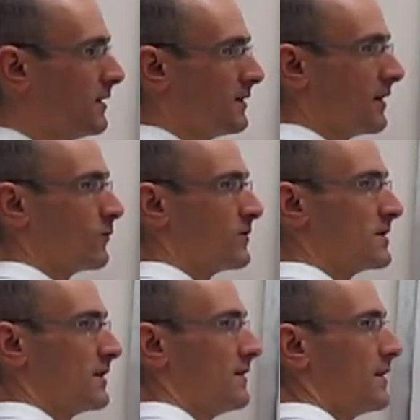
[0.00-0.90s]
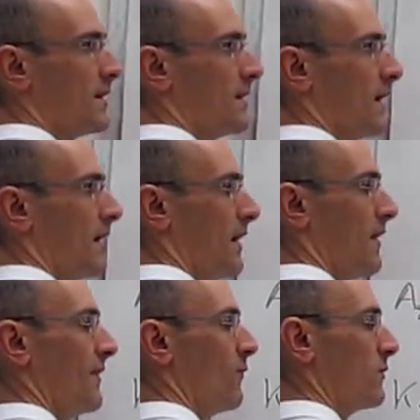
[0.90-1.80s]
Again, we're seeing that uh,
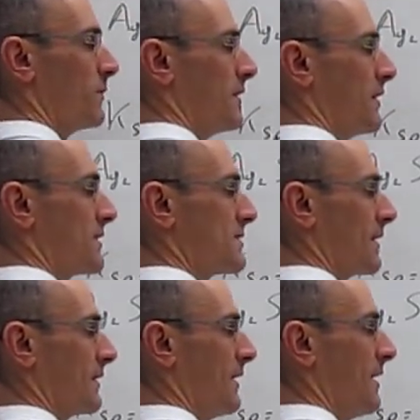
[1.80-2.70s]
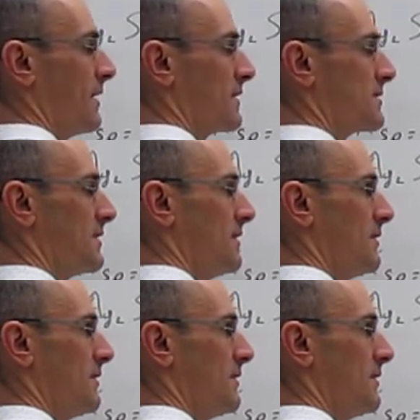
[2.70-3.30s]
that will be exactly x,